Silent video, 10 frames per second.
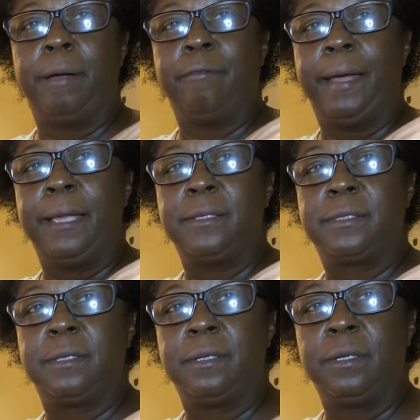
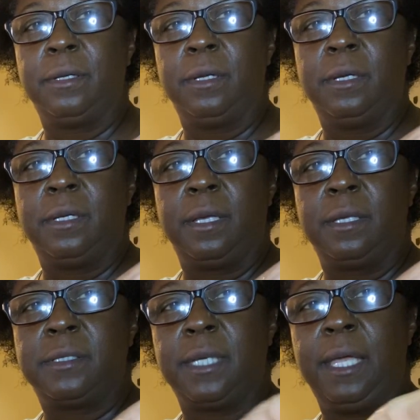rice,
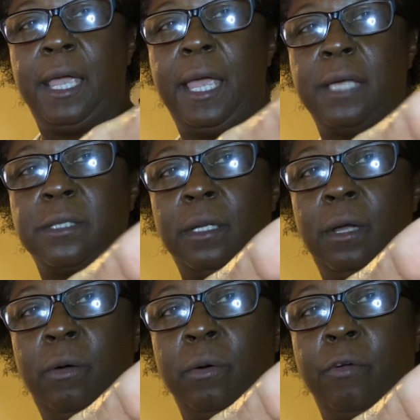see it has the
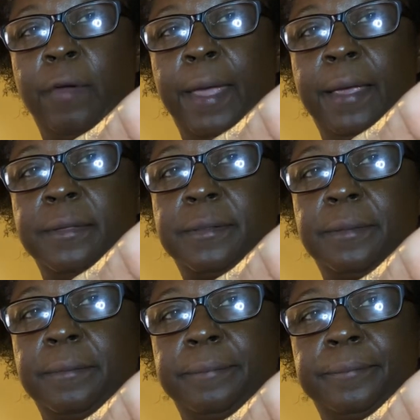long grains.
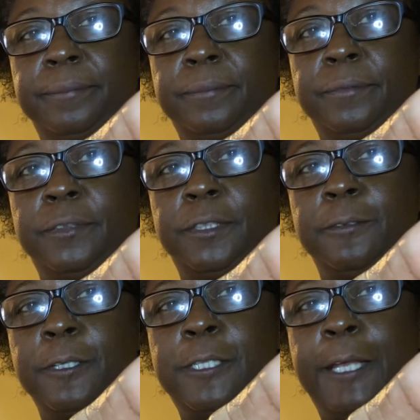
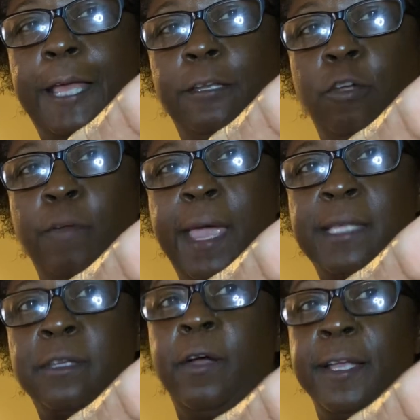You see that? The
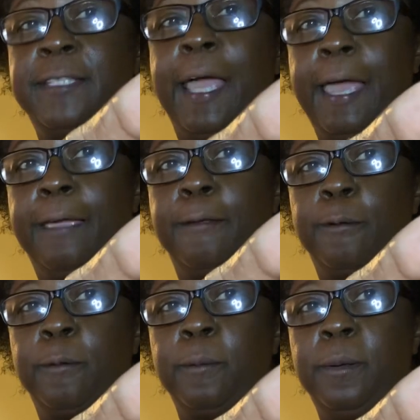grains are intact.
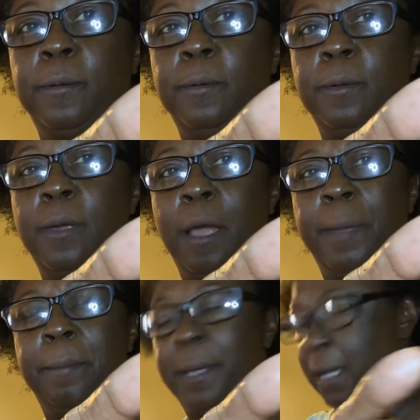I
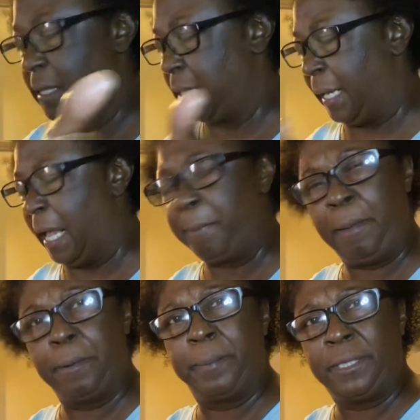mean, because a lot of
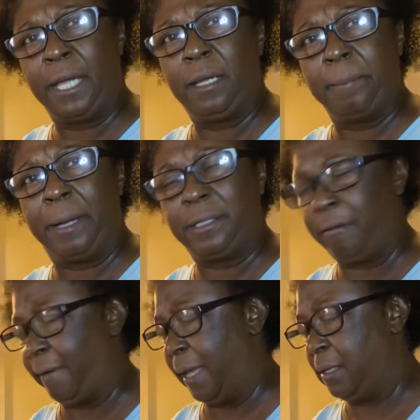people are particular about
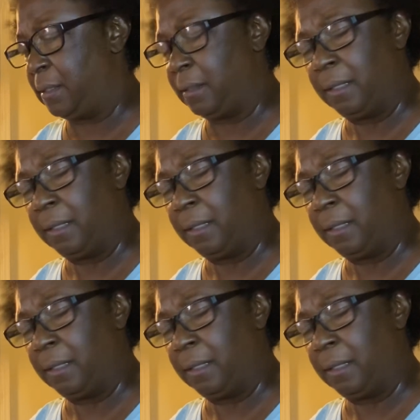their rice.